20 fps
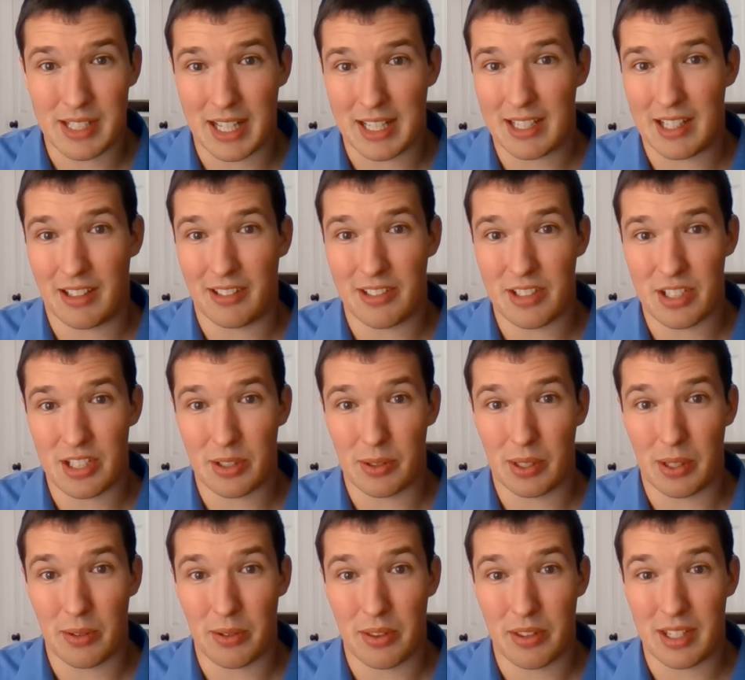technology
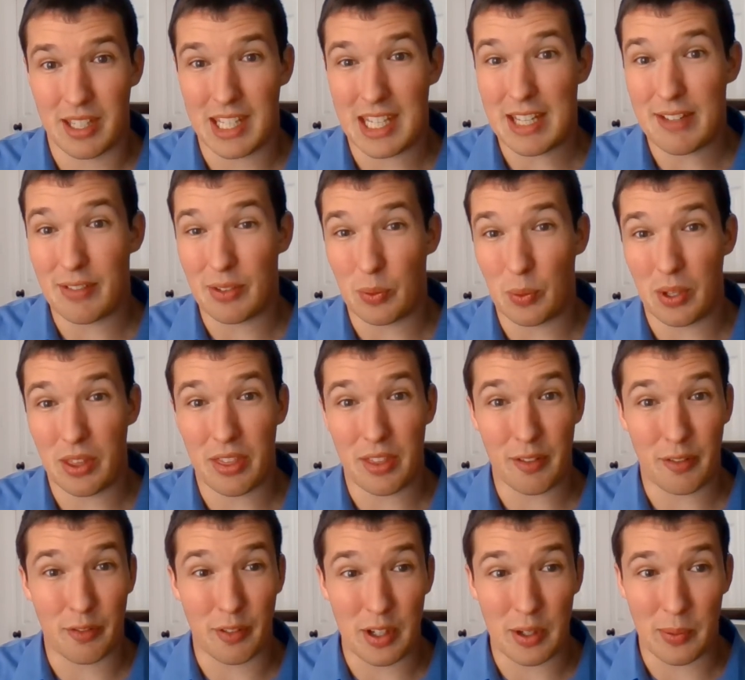growth, even with
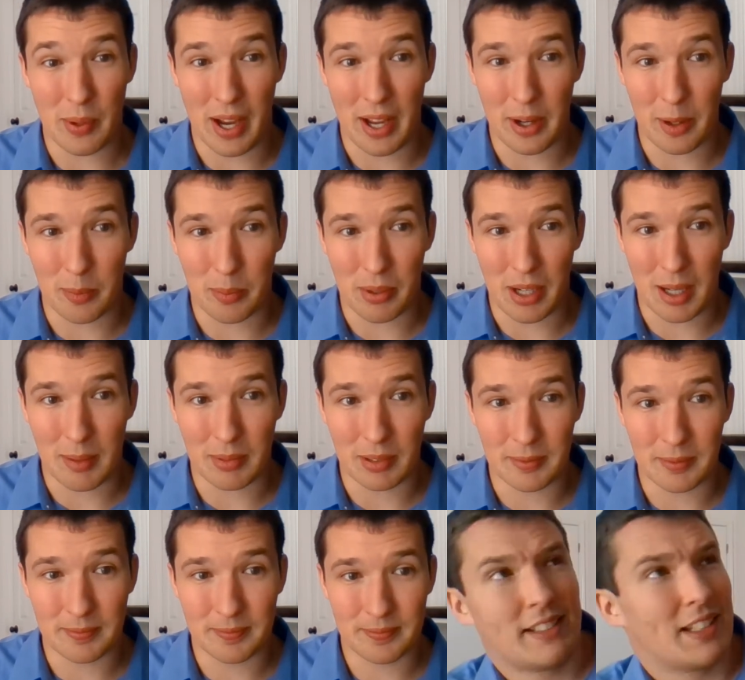the free rider problem.